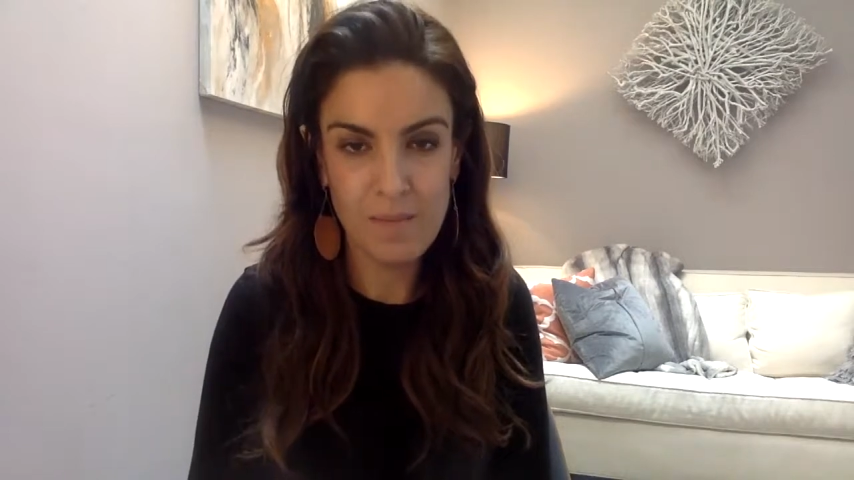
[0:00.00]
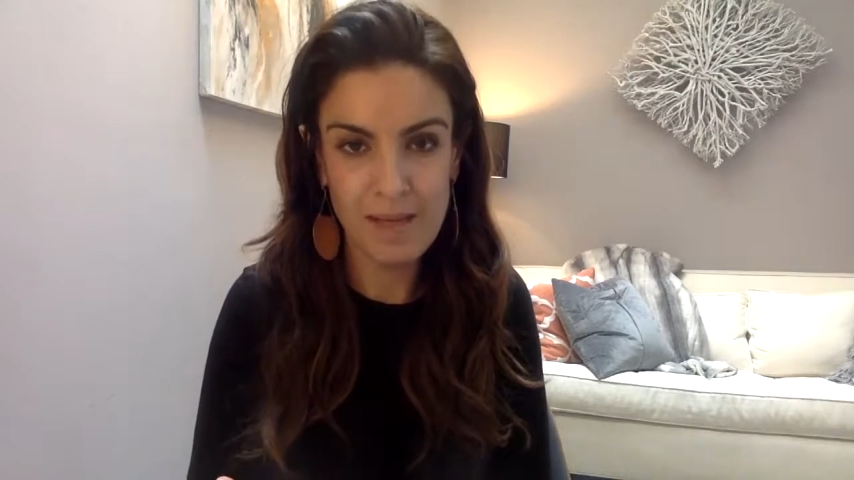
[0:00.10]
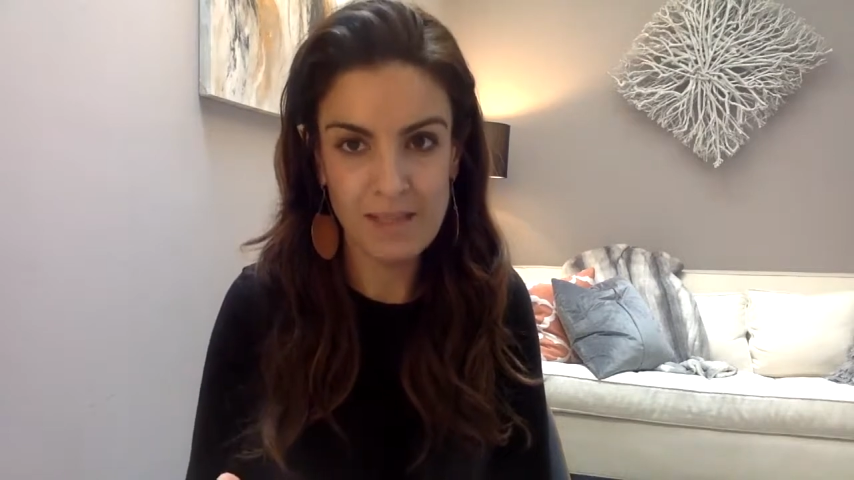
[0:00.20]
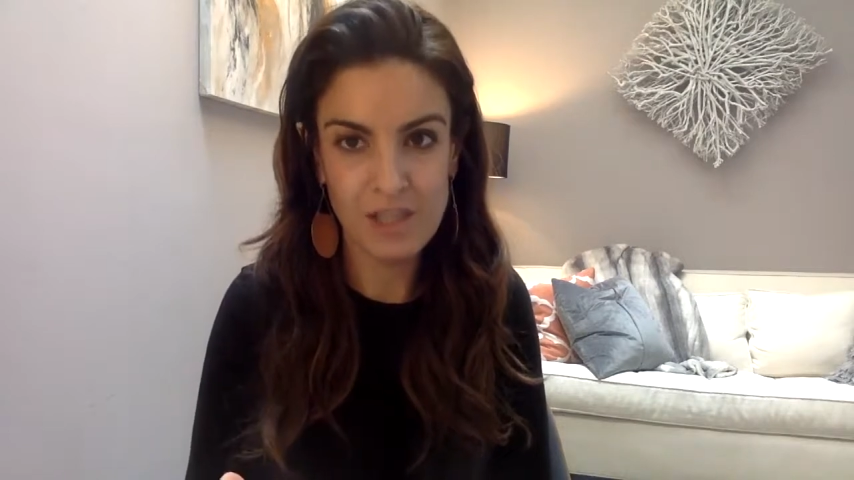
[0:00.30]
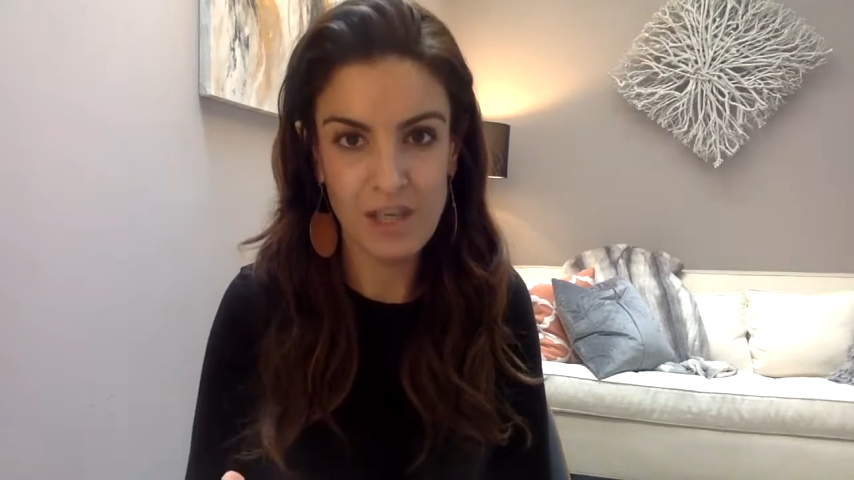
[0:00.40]

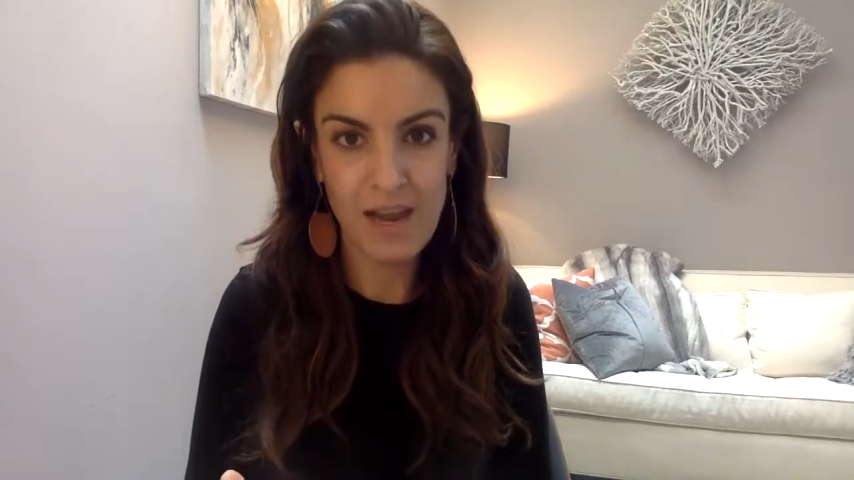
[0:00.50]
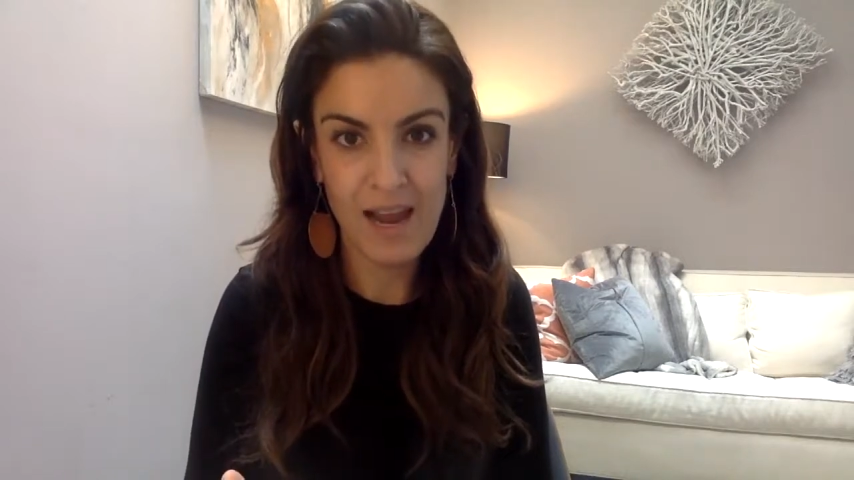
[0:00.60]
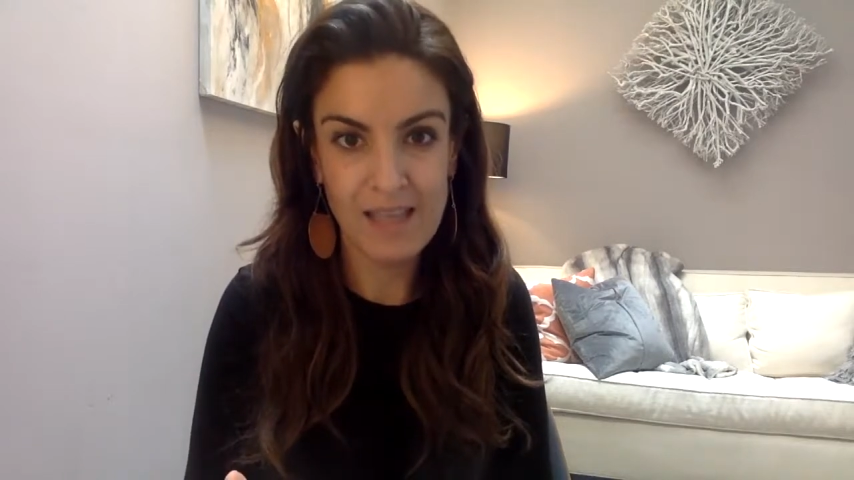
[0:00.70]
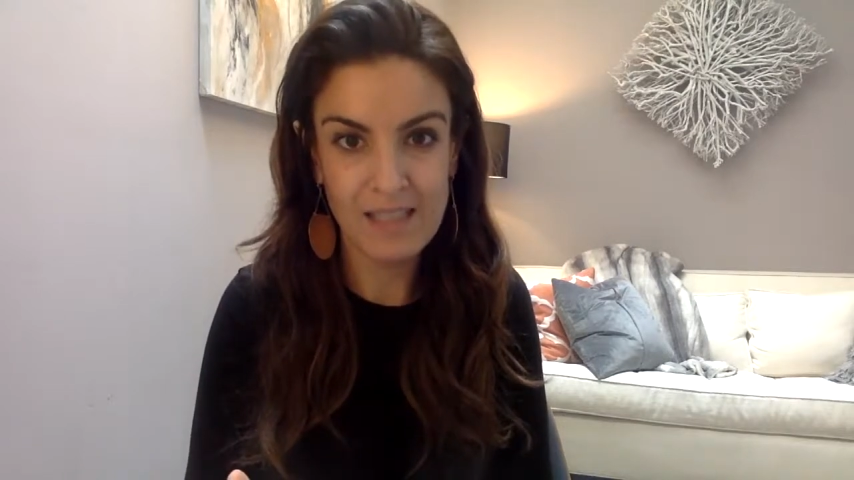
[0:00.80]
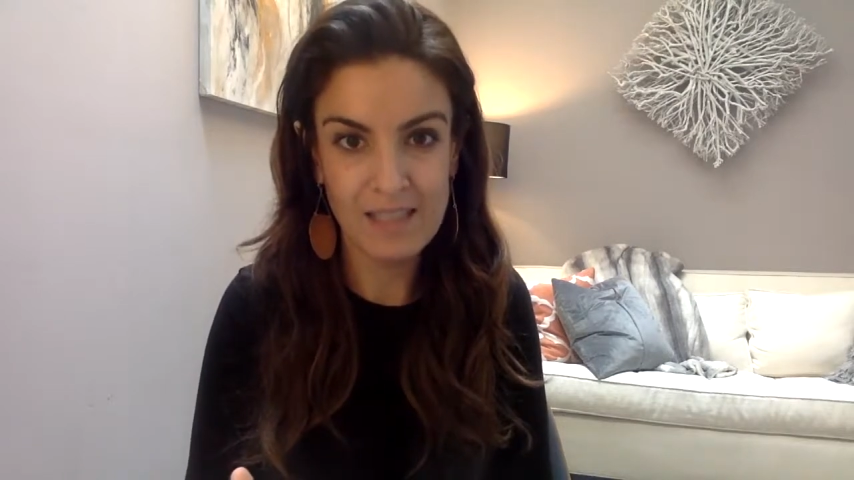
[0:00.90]
message that it
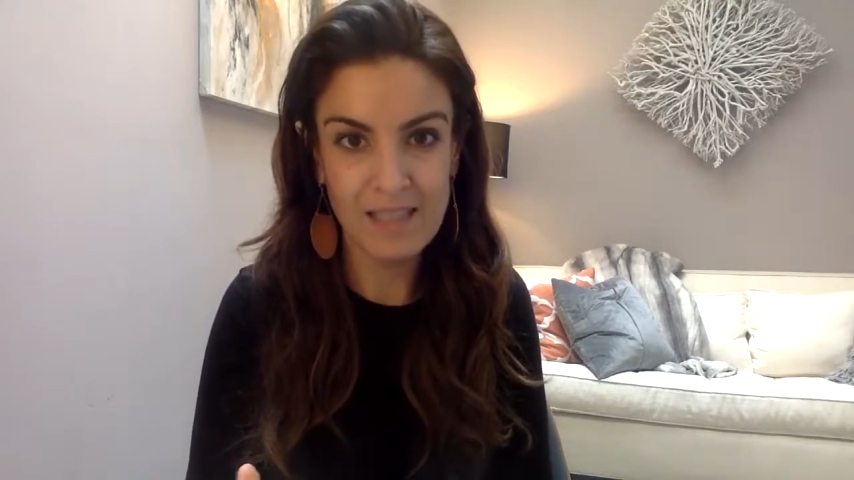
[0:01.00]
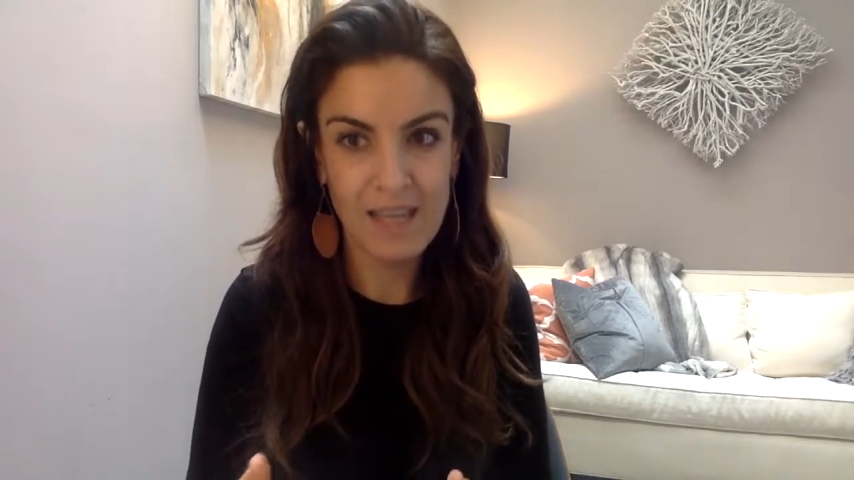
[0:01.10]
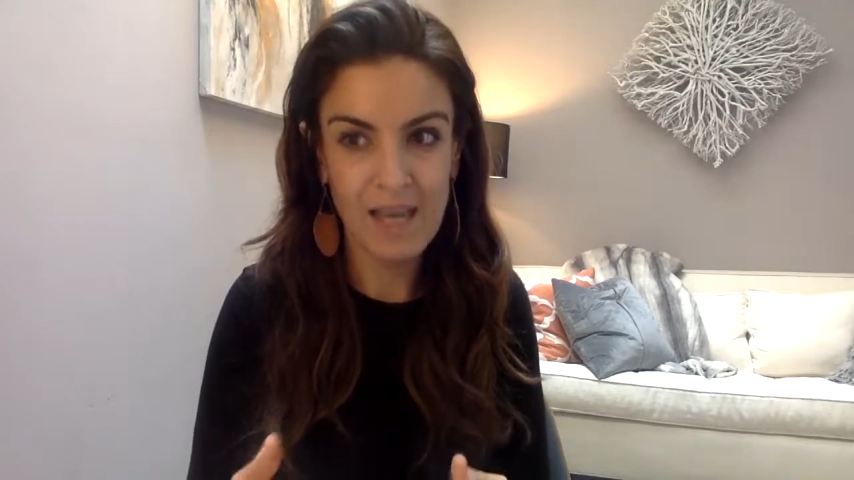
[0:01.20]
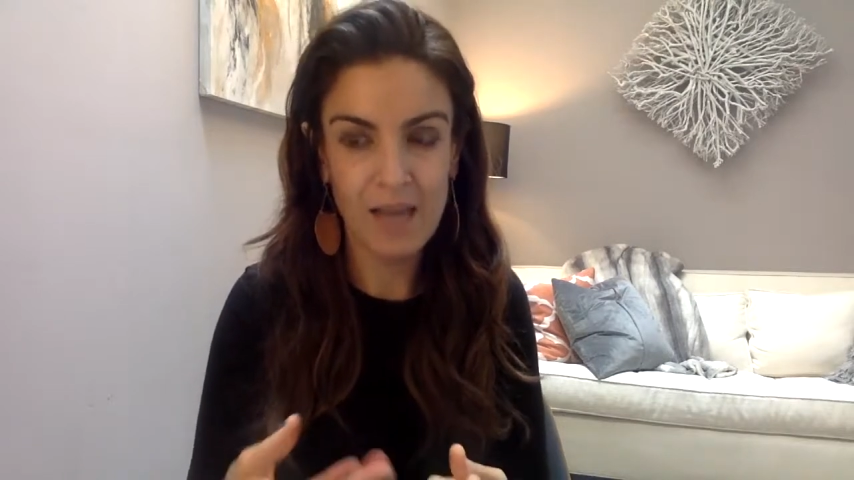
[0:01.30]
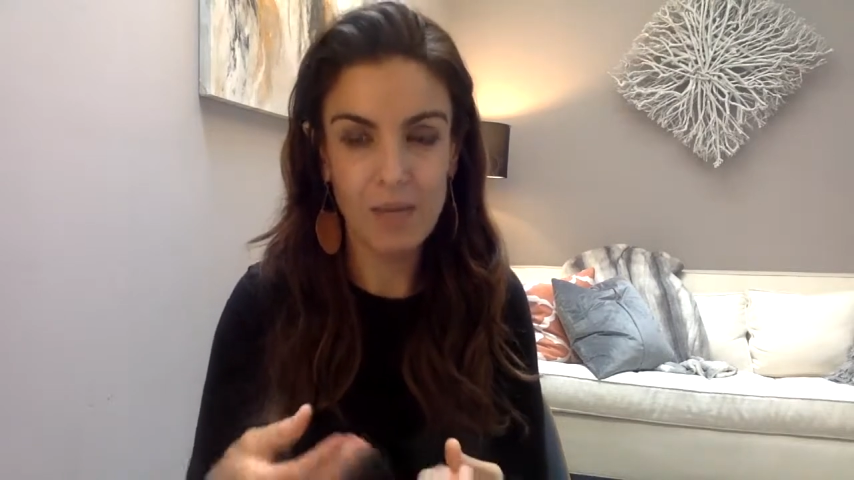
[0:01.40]
has to
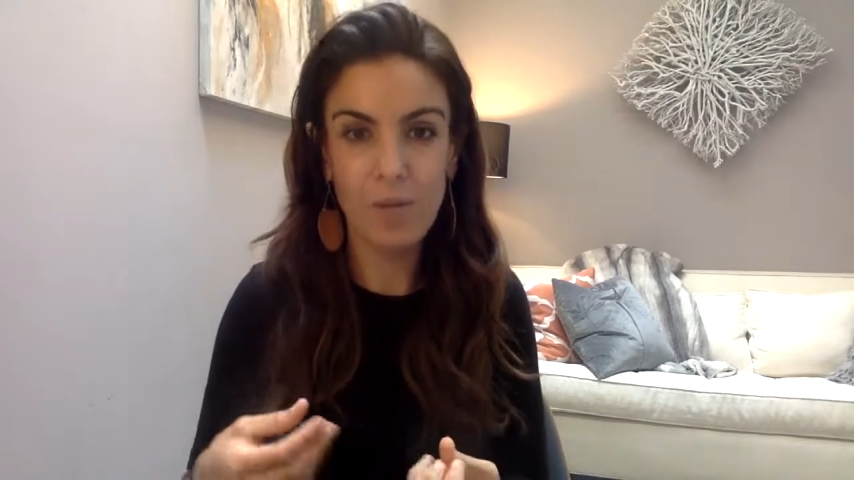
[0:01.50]
say.